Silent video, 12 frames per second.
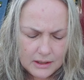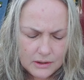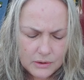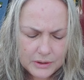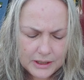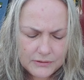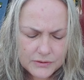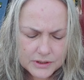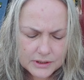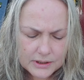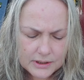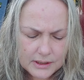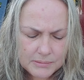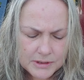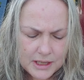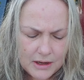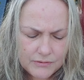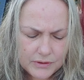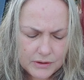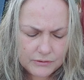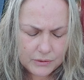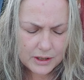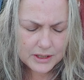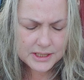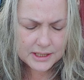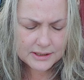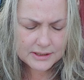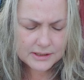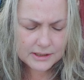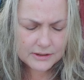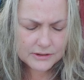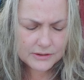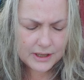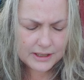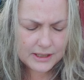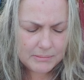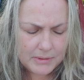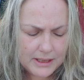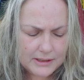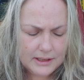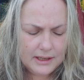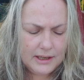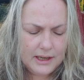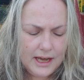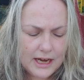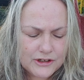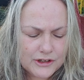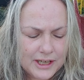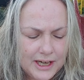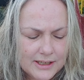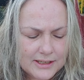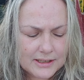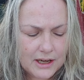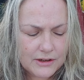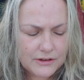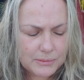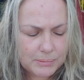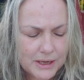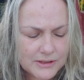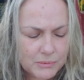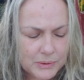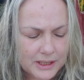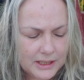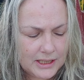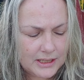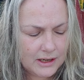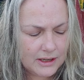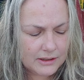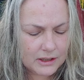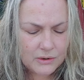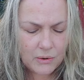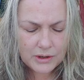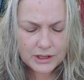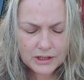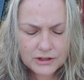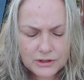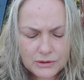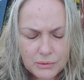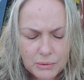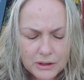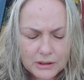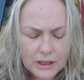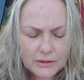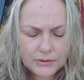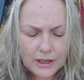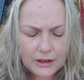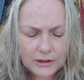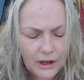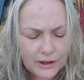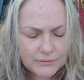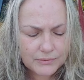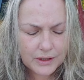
Who gives himself for our sins, so that he might extricate us out of the present wicked eon according to the will of our God and